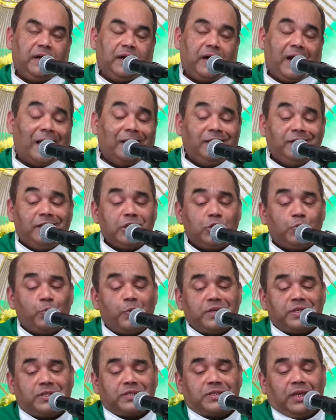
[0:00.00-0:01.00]
And this
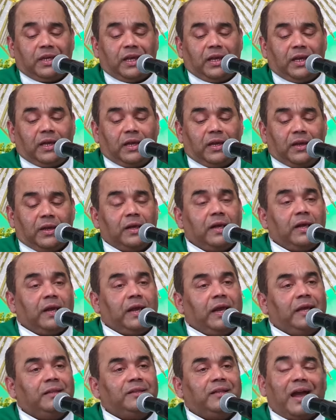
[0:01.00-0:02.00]
we see
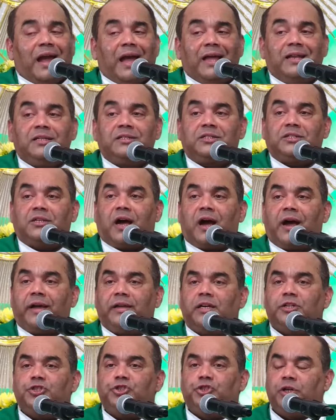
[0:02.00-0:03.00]
in the
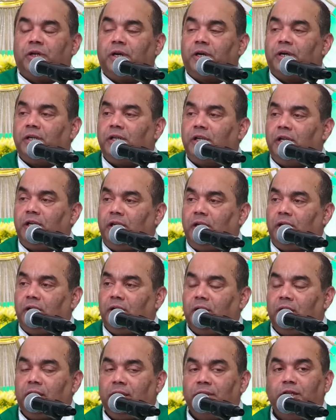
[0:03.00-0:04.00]
entire
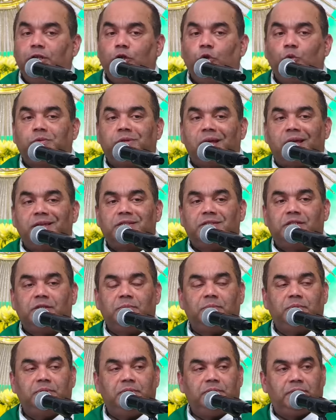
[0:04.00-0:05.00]
journey in the New
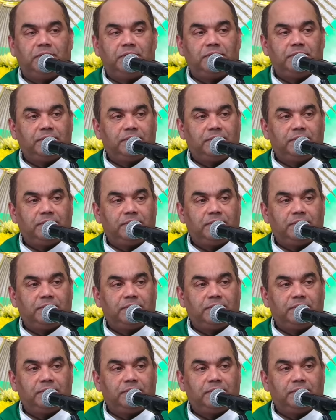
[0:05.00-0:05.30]
Testament.